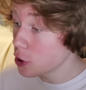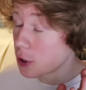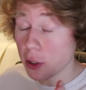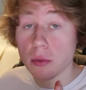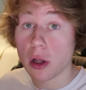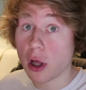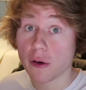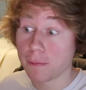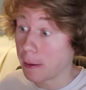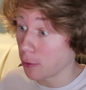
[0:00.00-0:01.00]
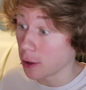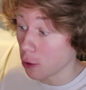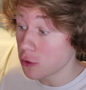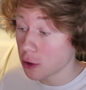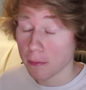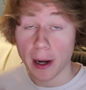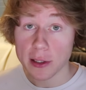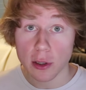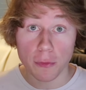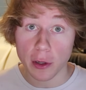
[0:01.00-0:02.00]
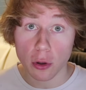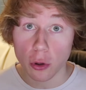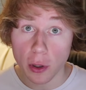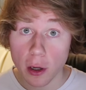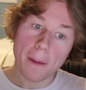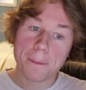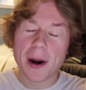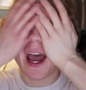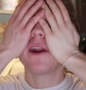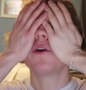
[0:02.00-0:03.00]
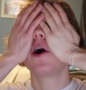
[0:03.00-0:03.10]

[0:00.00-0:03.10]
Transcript: still a lot of people used, myself included. But I don't